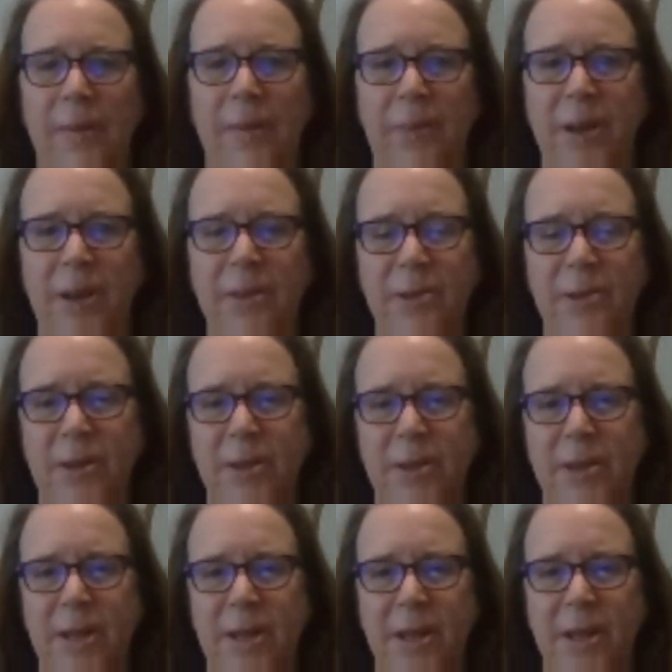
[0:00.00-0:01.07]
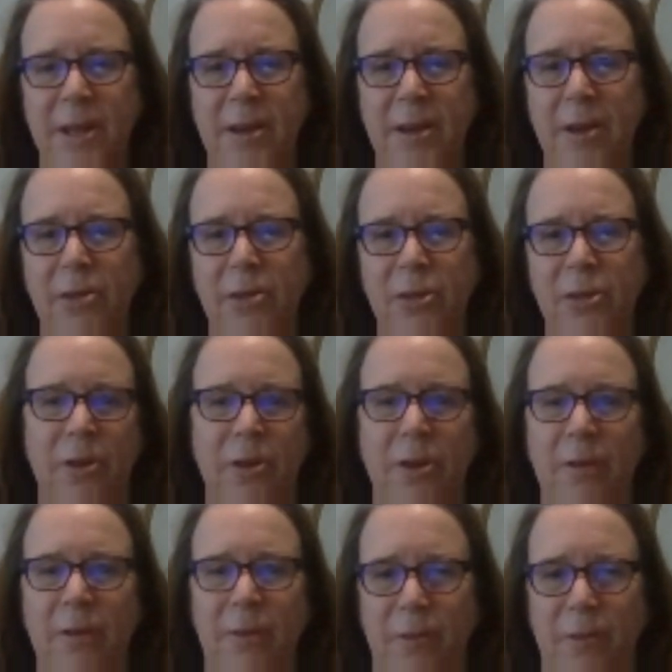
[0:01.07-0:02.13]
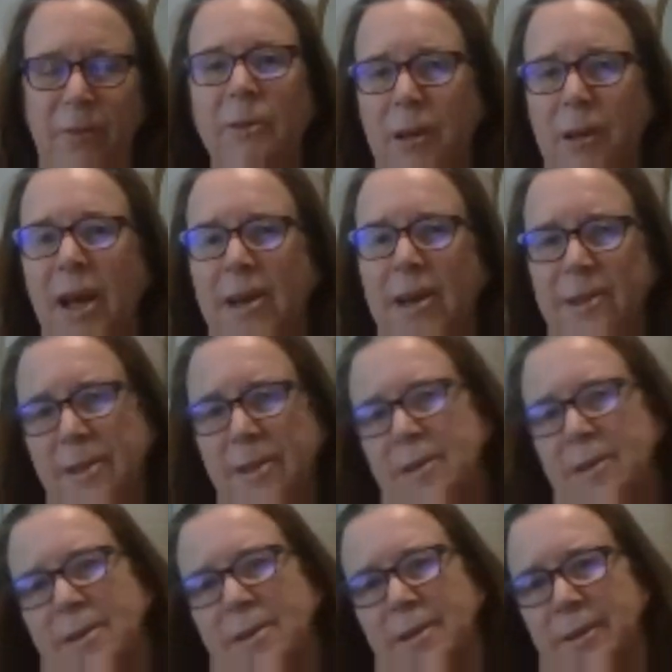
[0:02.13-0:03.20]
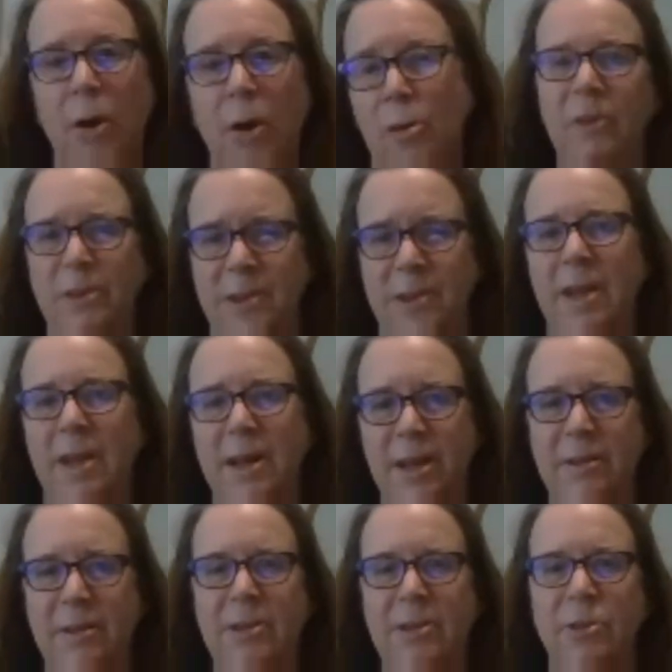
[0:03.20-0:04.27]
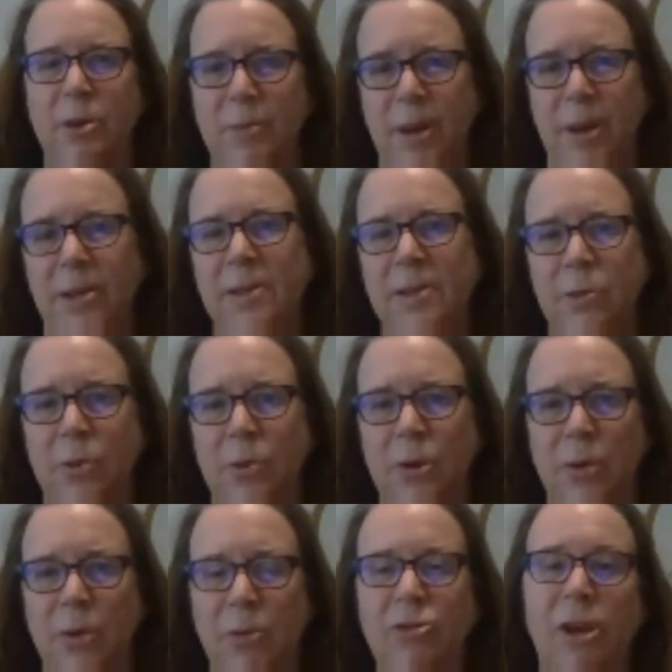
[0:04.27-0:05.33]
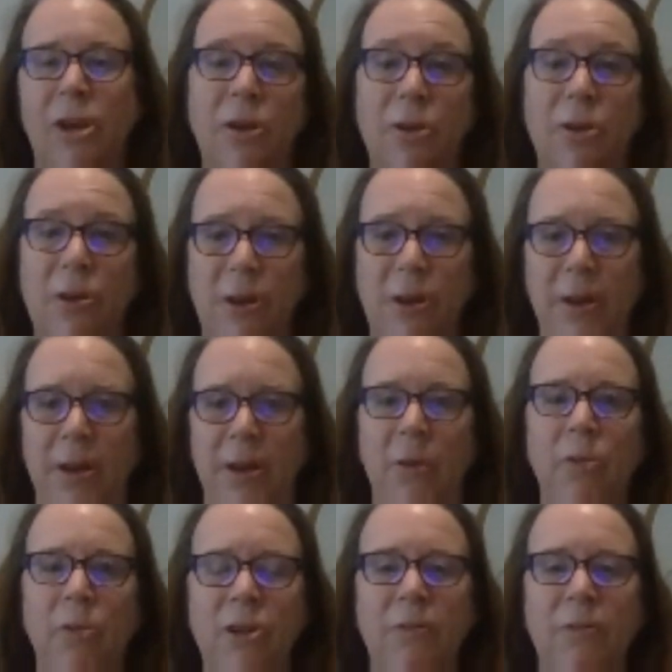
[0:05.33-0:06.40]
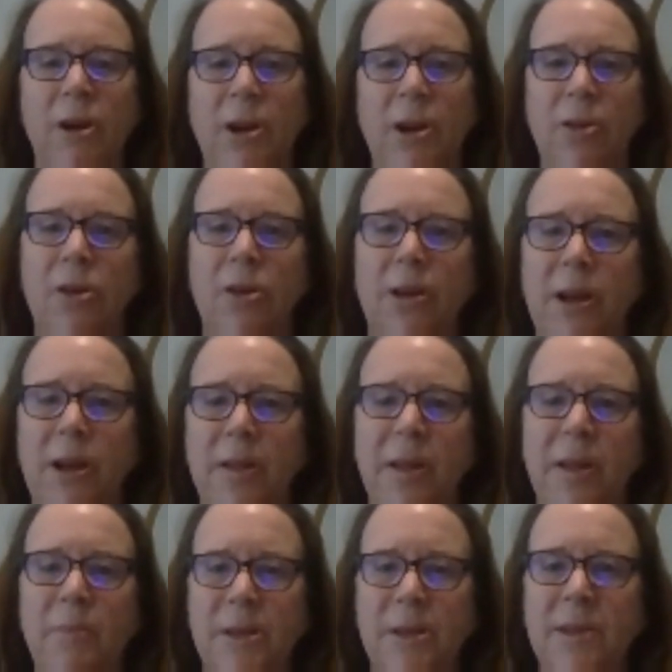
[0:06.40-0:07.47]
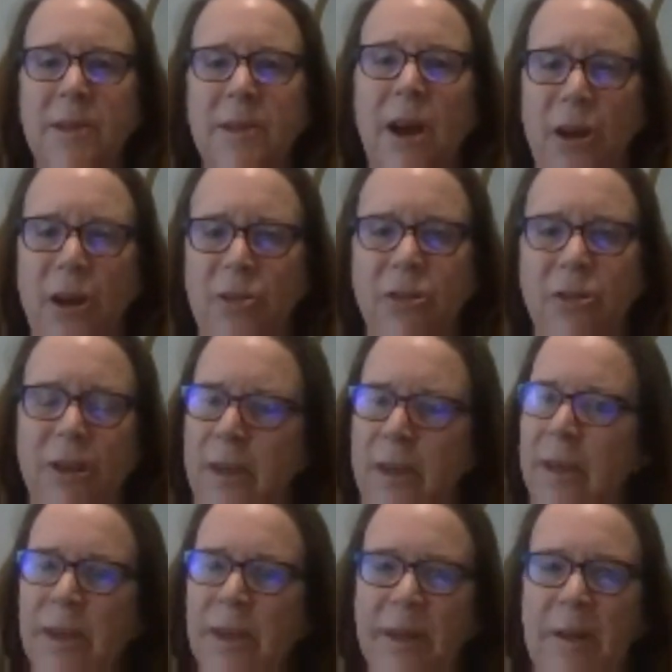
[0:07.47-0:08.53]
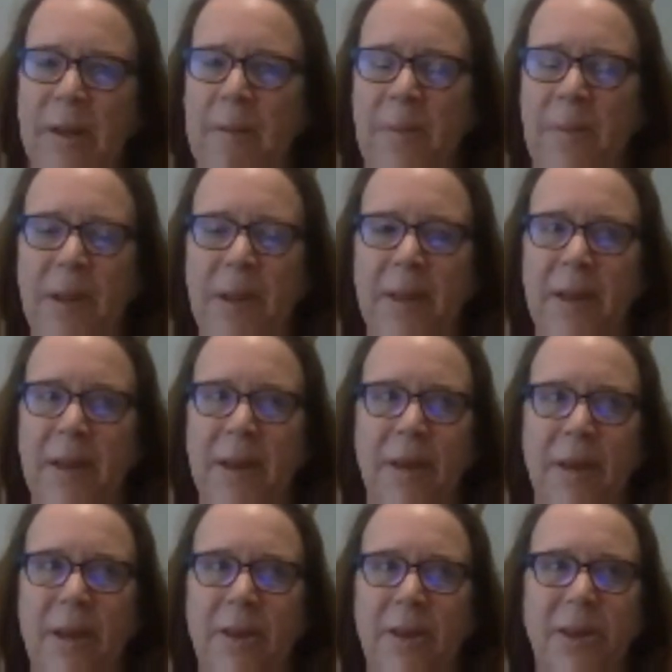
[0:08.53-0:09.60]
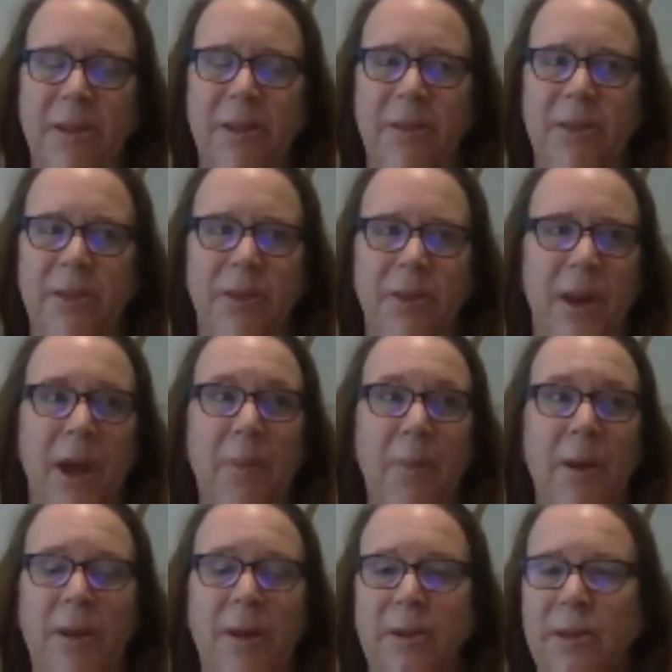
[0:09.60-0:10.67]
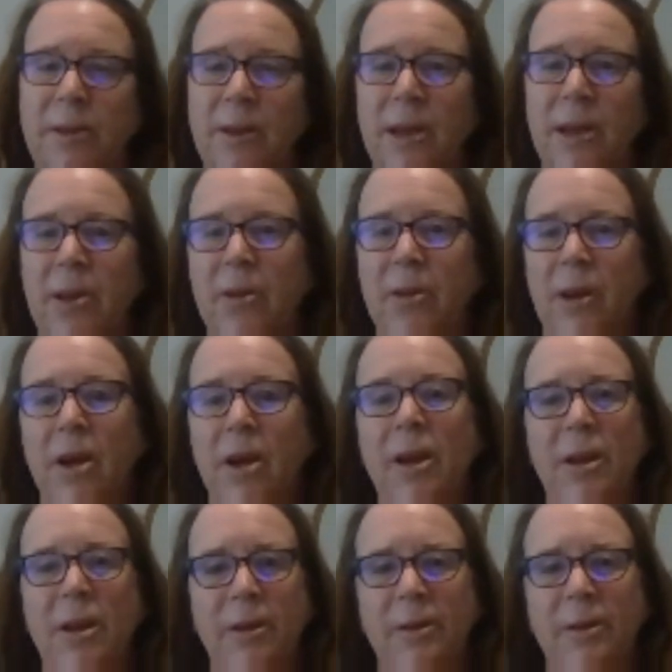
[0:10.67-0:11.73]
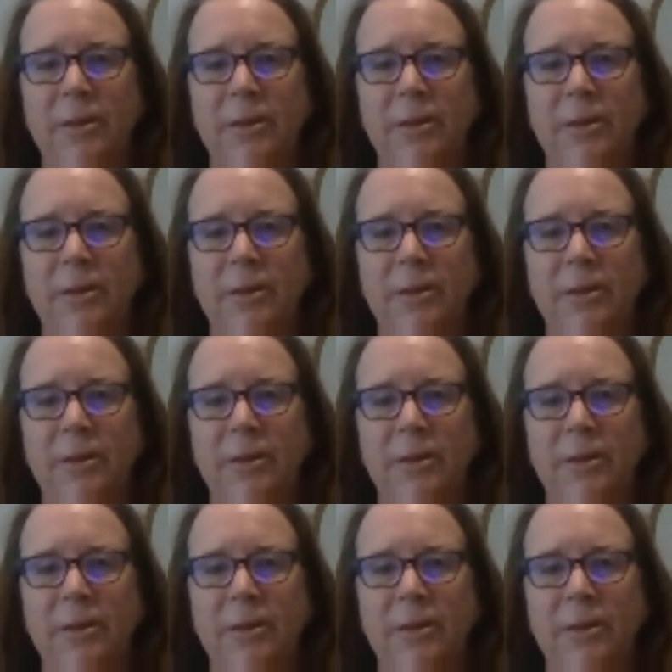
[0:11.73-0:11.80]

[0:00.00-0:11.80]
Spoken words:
I started taking alternative classes or studies during my school, whichever I could, and then massage. And then it didn't start happening until later on.